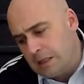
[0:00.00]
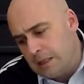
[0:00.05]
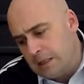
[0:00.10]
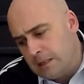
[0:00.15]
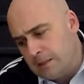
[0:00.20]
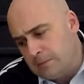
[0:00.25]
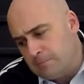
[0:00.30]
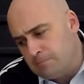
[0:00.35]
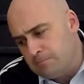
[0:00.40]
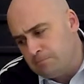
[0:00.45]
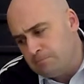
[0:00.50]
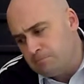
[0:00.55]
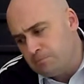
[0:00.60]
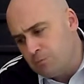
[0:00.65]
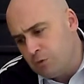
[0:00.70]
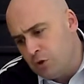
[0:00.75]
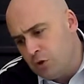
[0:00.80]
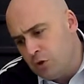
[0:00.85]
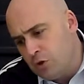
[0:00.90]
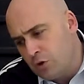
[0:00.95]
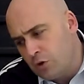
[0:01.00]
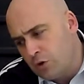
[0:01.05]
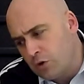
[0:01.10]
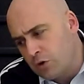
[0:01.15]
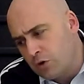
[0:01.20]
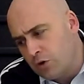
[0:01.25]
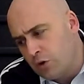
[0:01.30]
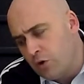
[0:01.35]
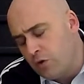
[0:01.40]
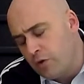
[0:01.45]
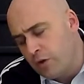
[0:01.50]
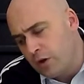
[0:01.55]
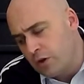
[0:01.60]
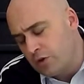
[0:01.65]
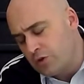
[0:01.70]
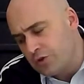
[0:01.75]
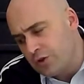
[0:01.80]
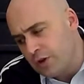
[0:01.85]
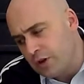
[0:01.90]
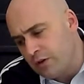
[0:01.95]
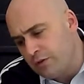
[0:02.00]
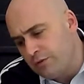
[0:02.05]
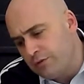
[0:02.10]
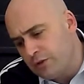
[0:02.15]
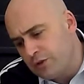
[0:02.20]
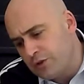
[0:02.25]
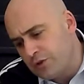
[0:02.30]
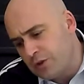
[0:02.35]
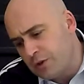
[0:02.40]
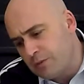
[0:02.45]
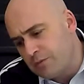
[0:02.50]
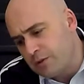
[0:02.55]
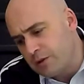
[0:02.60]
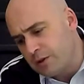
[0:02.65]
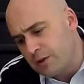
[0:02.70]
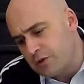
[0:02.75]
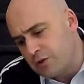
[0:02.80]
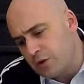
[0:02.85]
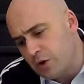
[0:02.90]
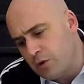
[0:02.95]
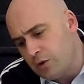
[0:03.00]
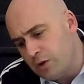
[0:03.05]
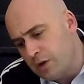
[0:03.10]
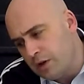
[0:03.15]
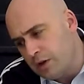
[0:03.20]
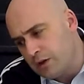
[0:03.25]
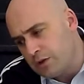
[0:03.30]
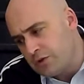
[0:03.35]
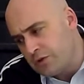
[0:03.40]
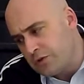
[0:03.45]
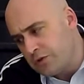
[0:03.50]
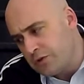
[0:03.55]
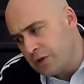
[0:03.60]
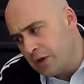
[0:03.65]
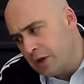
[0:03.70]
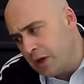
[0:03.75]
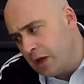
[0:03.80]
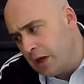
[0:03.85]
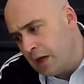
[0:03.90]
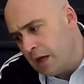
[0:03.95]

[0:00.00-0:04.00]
um, you're clothing yourself in something that's odious